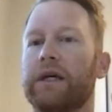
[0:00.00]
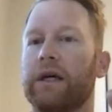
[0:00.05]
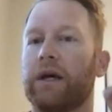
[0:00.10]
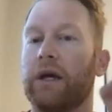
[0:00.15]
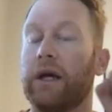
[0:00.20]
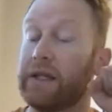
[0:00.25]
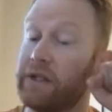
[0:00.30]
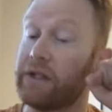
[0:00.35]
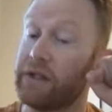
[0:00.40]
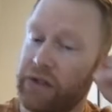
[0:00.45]

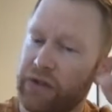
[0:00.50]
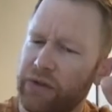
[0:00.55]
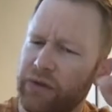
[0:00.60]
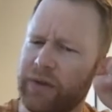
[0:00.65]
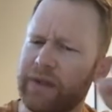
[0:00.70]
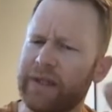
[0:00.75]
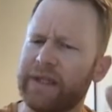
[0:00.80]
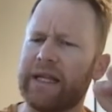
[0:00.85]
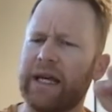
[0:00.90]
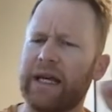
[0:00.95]
as
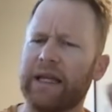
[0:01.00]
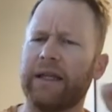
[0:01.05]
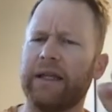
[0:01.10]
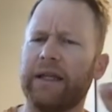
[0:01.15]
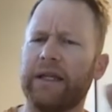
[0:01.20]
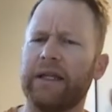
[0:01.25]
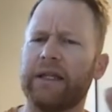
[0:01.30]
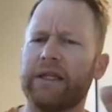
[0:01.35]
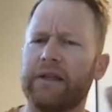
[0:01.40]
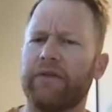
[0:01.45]
soon as that
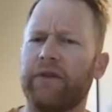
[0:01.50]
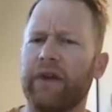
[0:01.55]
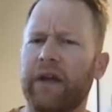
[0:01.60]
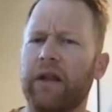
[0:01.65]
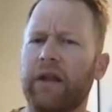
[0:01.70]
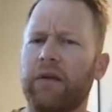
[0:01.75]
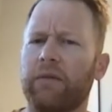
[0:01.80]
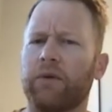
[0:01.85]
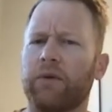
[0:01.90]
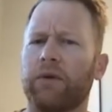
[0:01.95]
lead is
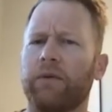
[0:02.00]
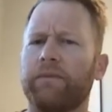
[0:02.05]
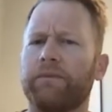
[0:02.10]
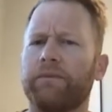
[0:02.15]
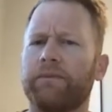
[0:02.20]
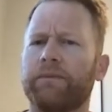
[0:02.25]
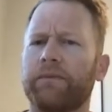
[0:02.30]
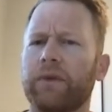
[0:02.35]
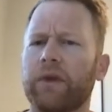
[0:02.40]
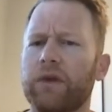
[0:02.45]
available,
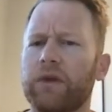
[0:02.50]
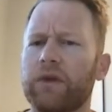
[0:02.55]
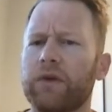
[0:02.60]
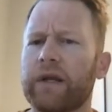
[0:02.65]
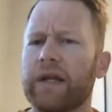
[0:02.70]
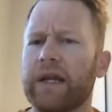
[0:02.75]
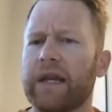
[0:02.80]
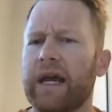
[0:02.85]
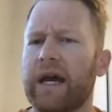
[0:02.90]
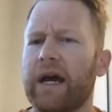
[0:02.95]
you
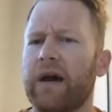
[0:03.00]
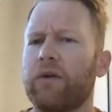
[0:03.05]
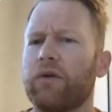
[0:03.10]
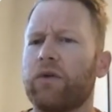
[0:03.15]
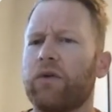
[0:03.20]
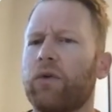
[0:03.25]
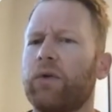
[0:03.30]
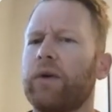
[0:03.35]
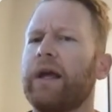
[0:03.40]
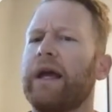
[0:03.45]
can now
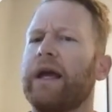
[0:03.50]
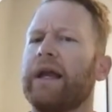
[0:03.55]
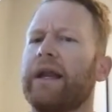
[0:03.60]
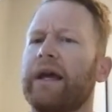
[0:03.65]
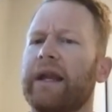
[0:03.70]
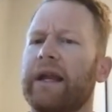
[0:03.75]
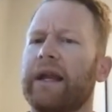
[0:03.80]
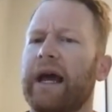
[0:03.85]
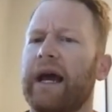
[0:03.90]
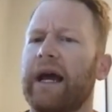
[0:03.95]

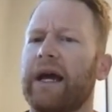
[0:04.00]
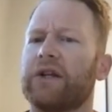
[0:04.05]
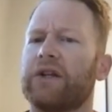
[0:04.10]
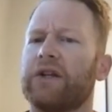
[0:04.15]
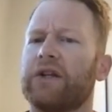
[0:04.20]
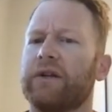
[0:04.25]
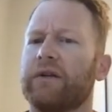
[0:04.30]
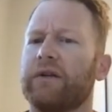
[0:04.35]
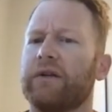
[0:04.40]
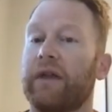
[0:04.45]
create an
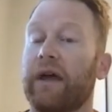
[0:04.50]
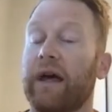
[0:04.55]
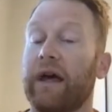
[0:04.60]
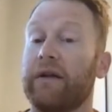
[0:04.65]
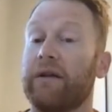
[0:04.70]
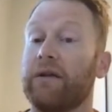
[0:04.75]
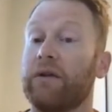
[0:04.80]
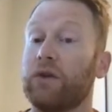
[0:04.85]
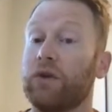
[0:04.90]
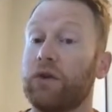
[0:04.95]
action
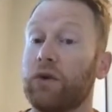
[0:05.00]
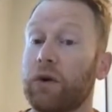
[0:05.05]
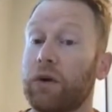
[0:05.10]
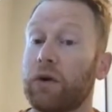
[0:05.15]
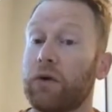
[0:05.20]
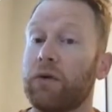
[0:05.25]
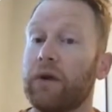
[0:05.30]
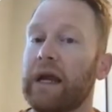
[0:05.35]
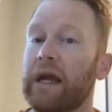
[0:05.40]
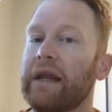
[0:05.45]
that you're
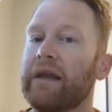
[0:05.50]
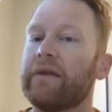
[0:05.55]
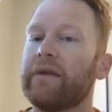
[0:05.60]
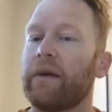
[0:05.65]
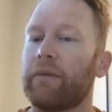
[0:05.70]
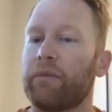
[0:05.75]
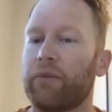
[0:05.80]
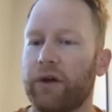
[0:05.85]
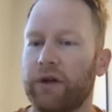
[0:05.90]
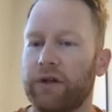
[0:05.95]
creating
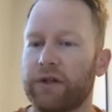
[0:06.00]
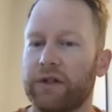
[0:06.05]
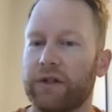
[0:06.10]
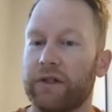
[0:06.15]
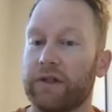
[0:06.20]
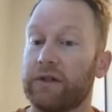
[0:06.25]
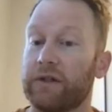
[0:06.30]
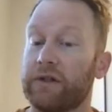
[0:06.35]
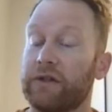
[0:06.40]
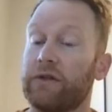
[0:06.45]
that project
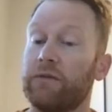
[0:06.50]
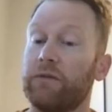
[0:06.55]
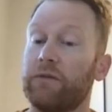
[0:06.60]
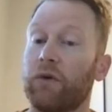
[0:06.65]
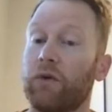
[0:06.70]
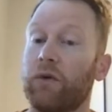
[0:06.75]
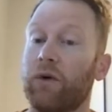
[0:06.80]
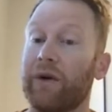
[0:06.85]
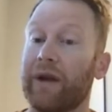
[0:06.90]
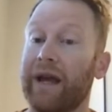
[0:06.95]
into
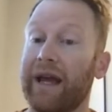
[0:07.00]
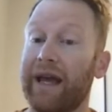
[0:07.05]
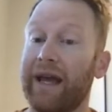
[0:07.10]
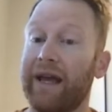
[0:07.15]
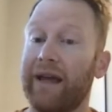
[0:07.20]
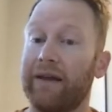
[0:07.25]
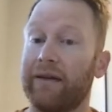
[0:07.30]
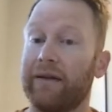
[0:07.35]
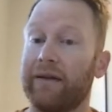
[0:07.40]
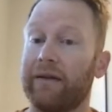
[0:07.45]
SumoQuote.
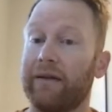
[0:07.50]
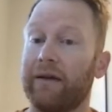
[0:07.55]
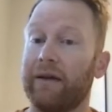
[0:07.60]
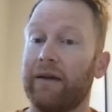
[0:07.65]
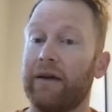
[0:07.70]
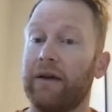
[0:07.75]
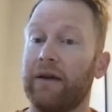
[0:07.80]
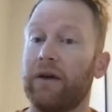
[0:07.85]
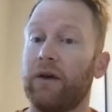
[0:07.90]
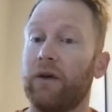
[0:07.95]
And
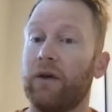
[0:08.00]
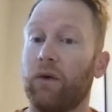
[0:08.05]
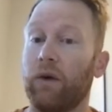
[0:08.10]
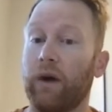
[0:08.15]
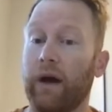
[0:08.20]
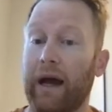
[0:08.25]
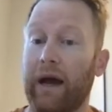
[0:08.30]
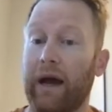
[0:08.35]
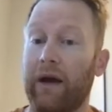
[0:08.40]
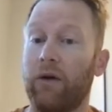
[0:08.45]

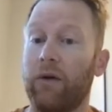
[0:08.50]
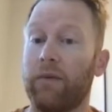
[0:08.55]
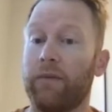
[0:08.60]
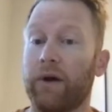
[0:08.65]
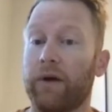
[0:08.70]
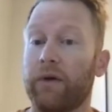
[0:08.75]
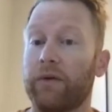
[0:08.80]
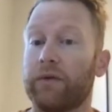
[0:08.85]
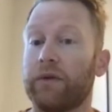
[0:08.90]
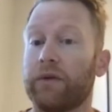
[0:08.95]
how
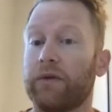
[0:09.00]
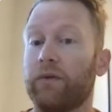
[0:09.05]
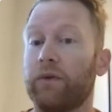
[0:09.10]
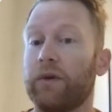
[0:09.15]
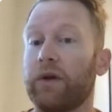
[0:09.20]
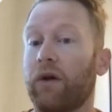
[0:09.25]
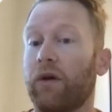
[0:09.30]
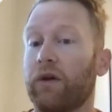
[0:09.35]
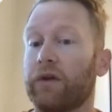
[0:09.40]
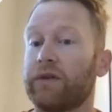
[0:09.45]
about
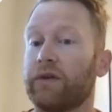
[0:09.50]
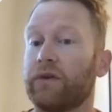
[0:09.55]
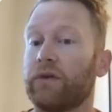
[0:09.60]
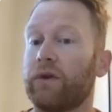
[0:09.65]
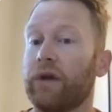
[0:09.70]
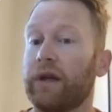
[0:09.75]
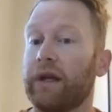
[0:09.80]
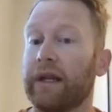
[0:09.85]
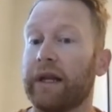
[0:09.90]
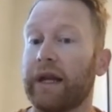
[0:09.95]
we also
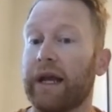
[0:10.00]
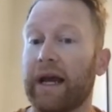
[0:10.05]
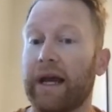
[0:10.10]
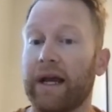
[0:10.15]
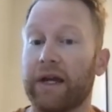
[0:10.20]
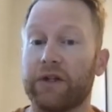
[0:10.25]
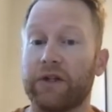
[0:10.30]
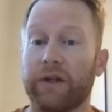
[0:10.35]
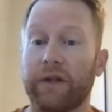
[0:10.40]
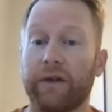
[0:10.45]
create an
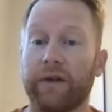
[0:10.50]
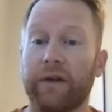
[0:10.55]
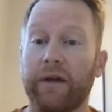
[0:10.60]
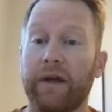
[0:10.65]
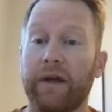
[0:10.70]
action